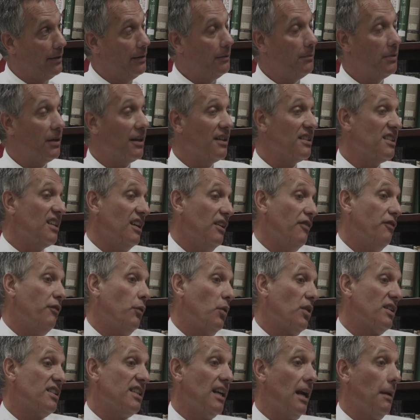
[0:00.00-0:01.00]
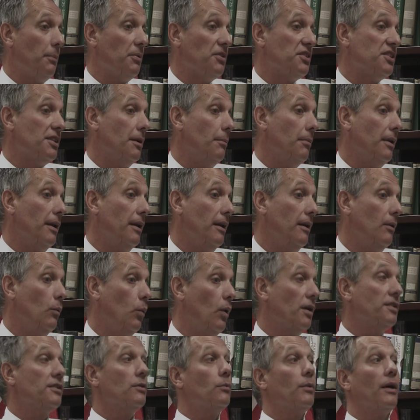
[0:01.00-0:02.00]
Because if, for example, somebody
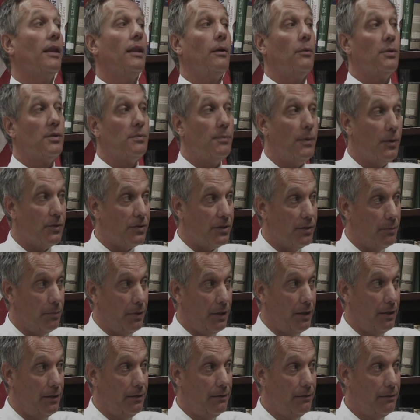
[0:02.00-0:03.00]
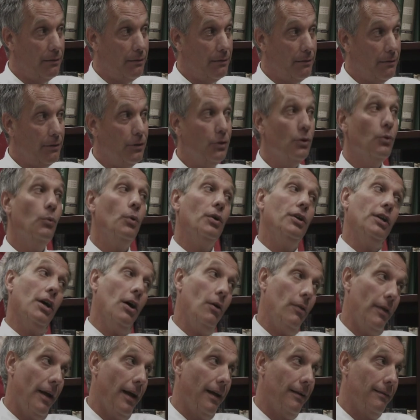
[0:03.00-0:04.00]
wasn't where they were supposed to be, you would
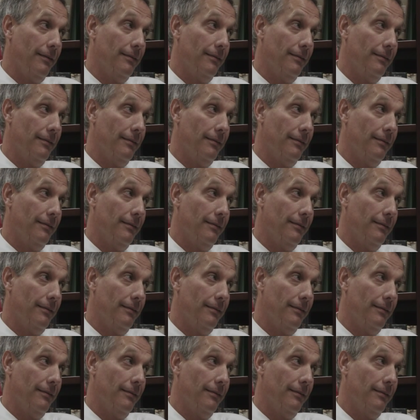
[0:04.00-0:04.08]
know that.